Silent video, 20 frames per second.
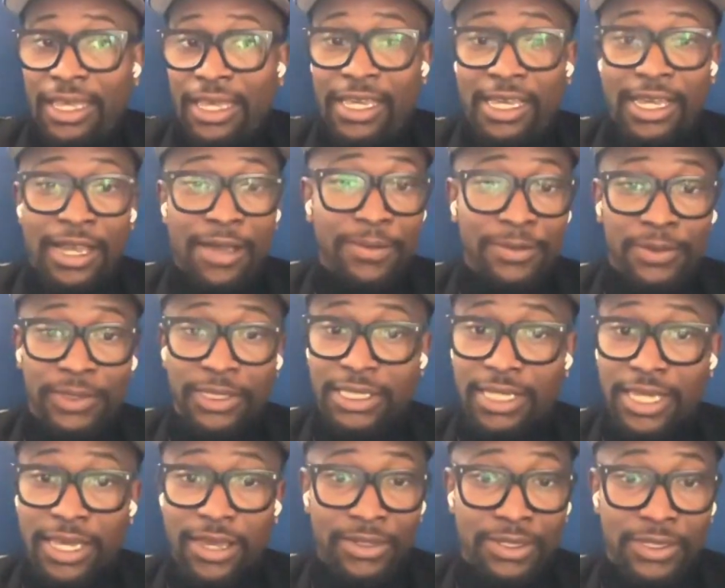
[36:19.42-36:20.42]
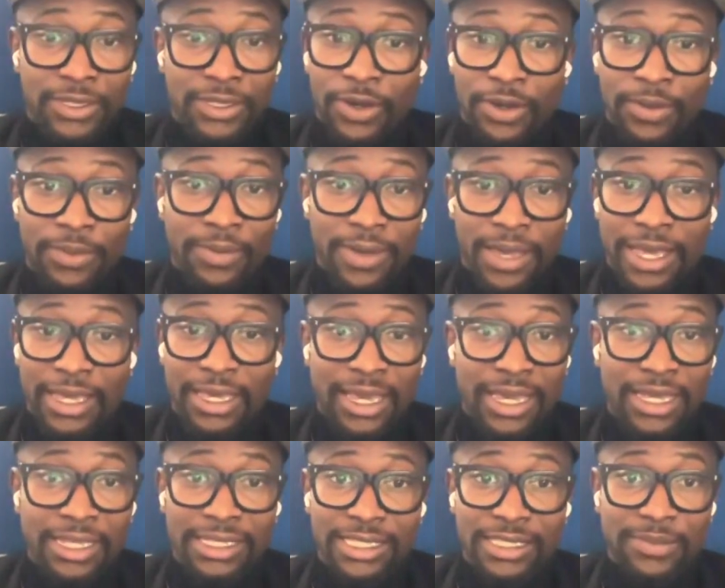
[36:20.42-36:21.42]
comes with the territory, I
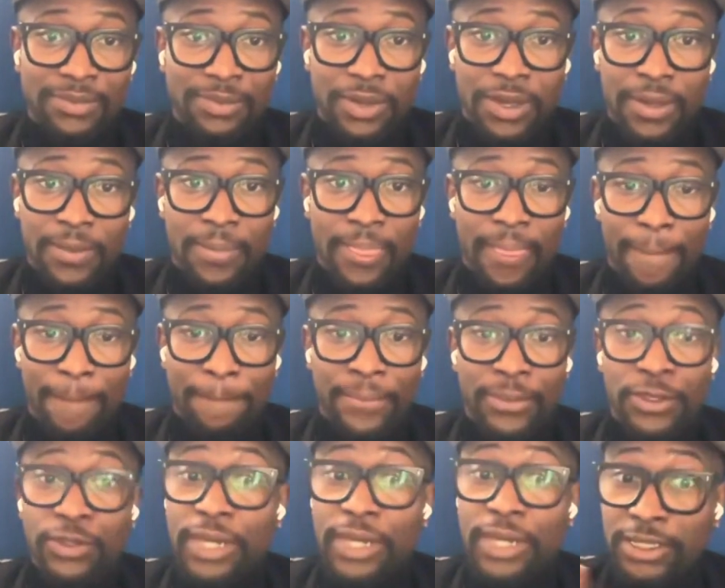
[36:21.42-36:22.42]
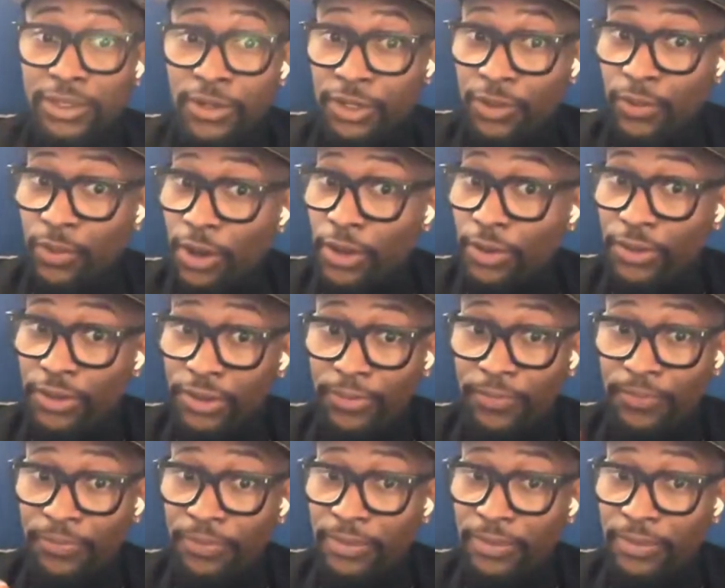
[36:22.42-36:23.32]
guess. But you got to know your worth.